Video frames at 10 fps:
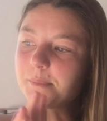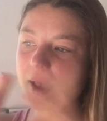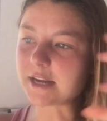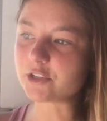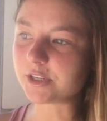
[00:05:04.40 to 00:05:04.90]

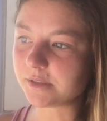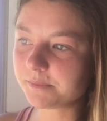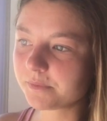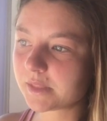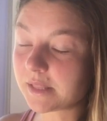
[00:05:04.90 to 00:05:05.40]

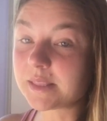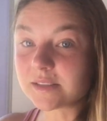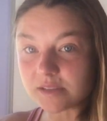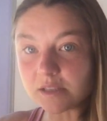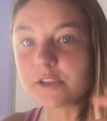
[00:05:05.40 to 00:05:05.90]
imagine that
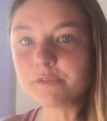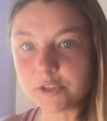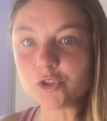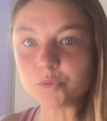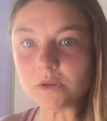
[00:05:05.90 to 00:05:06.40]
this
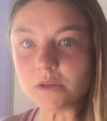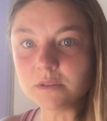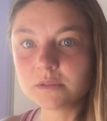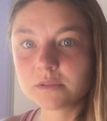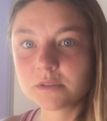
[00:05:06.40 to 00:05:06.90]
individual